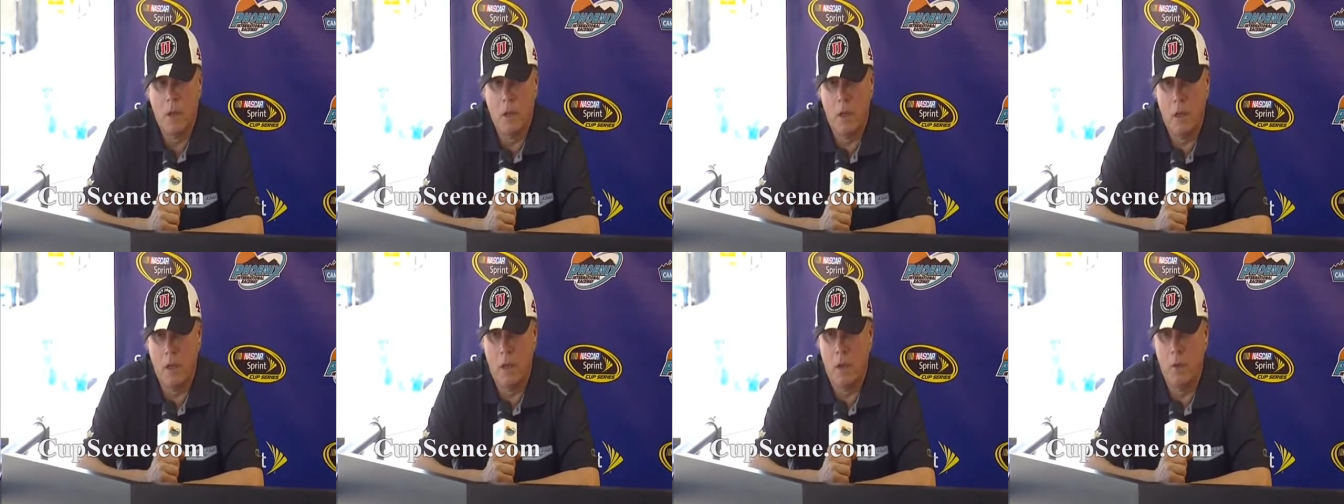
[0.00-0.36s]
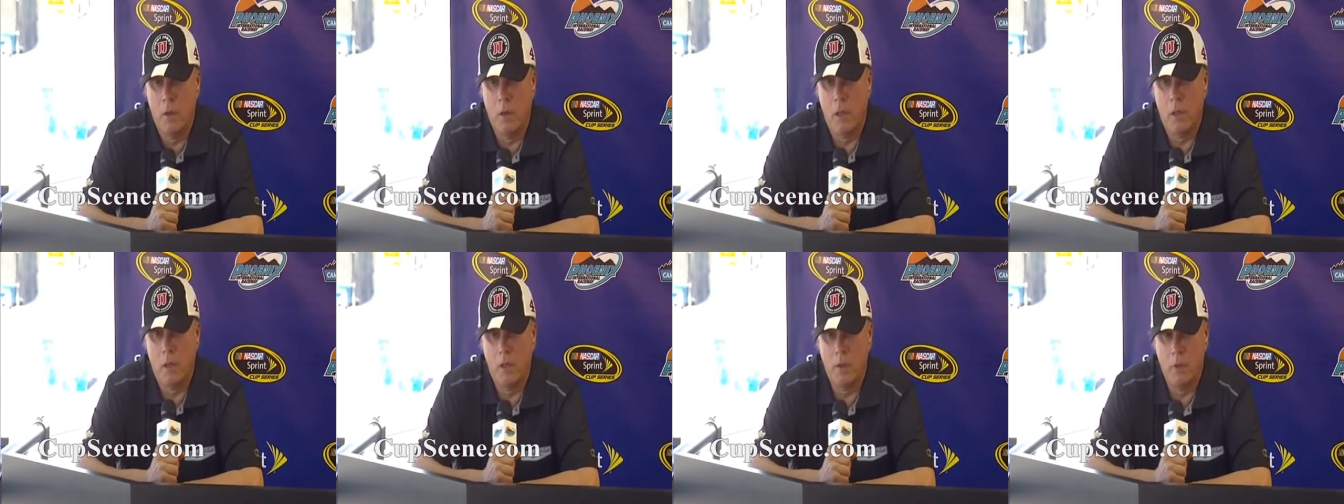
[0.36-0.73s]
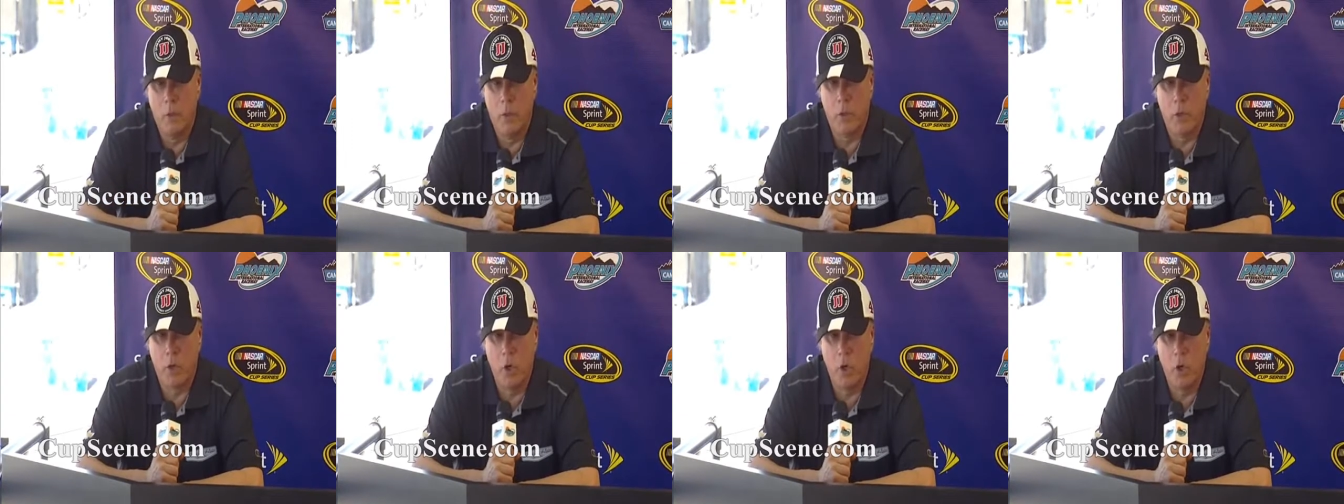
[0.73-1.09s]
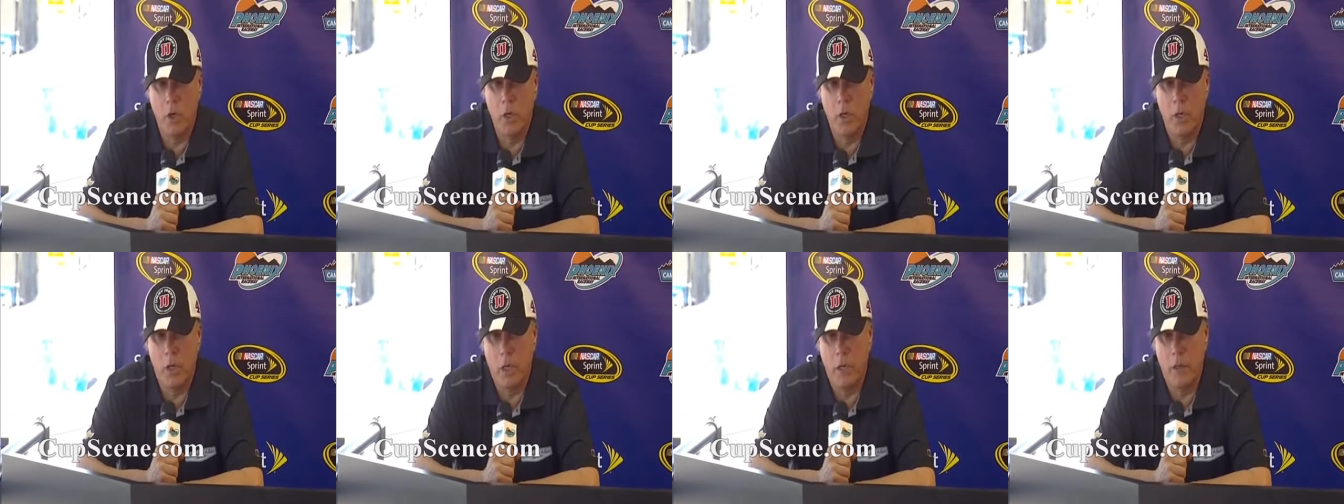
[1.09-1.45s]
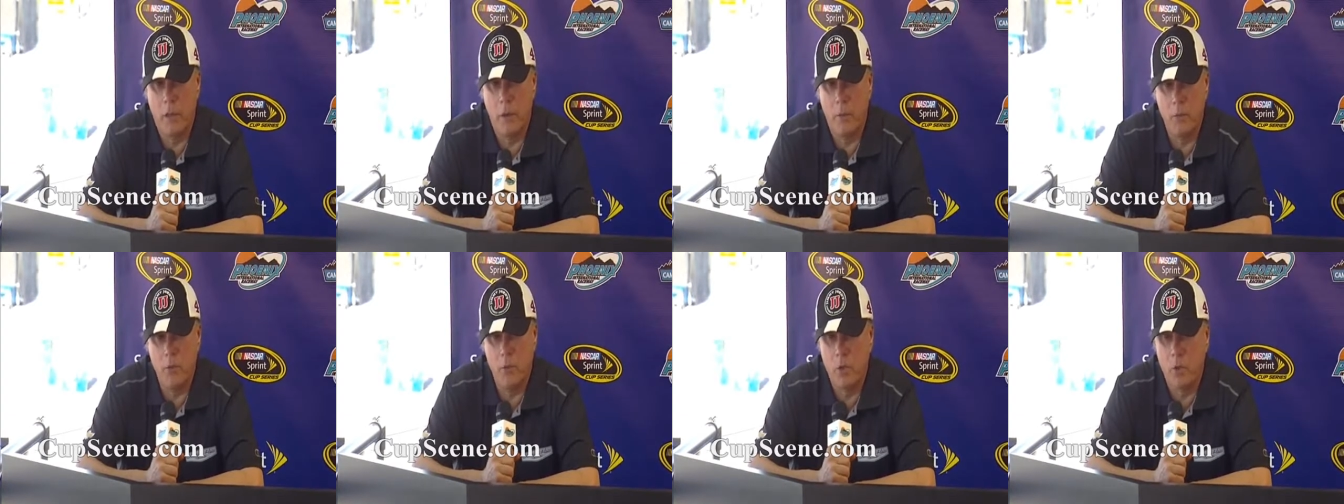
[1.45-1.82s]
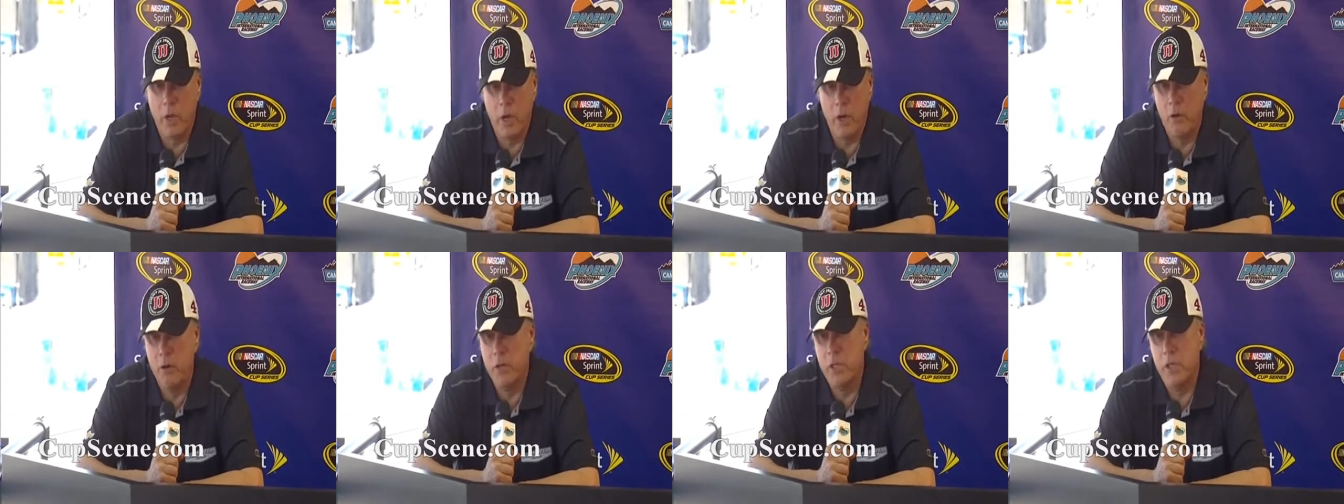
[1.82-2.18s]
Well, with Kurt, there was no
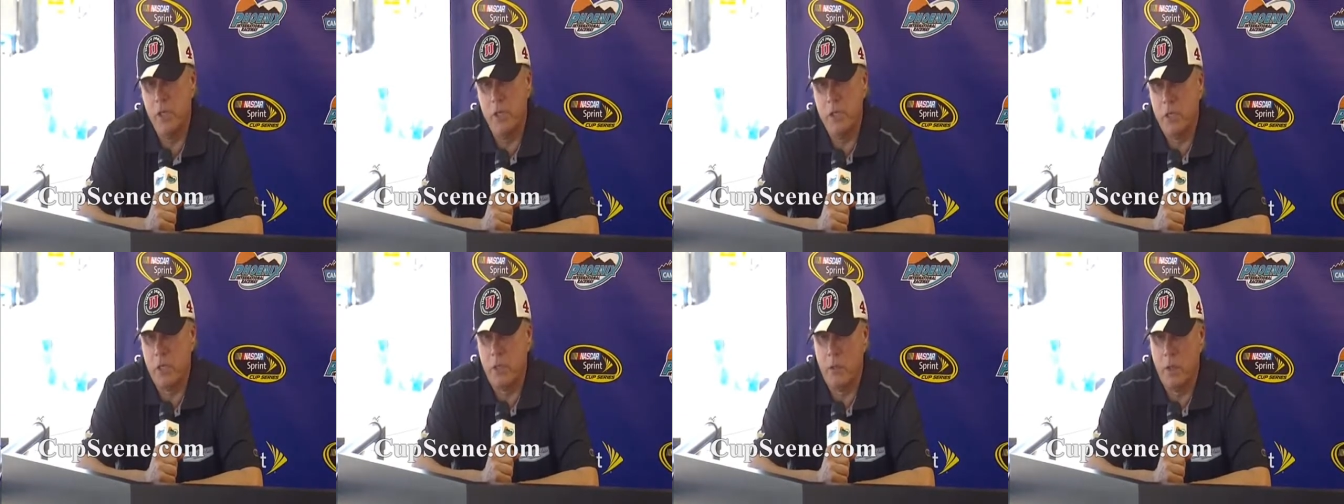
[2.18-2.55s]
guarantees.